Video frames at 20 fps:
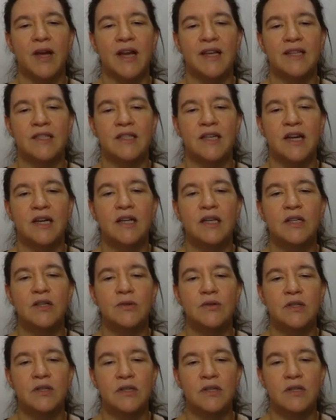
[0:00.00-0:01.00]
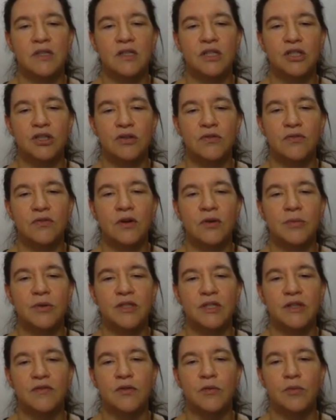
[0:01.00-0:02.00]
accidentally using the addition
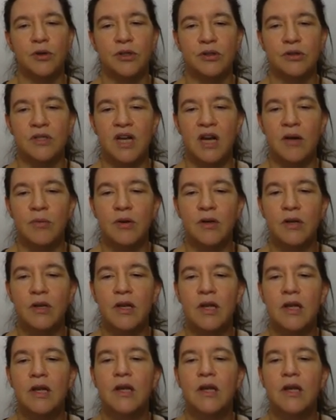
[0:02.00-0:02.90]
formulas, if you want to double,